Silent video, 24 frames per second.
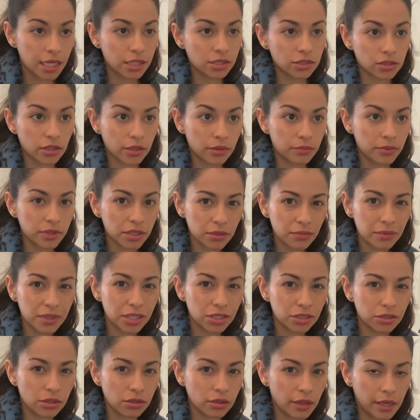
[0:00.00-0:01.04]
So I really want to
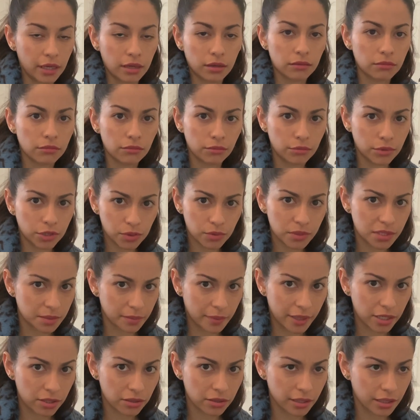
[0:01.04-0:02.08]
know like which one's
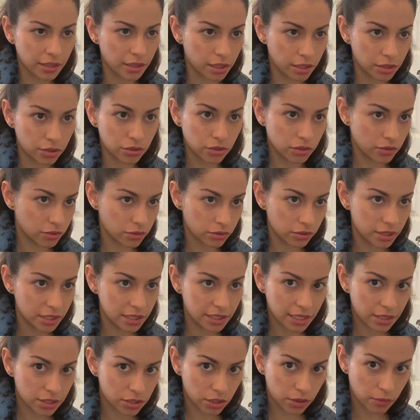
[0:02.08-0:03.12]
better and do these
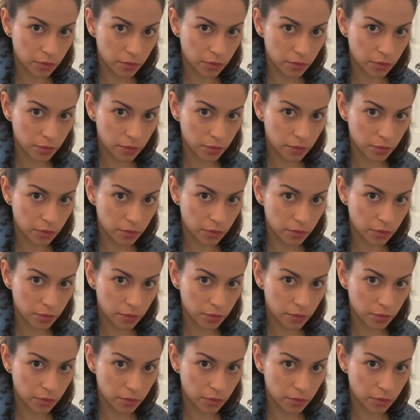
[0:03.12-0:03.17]
actually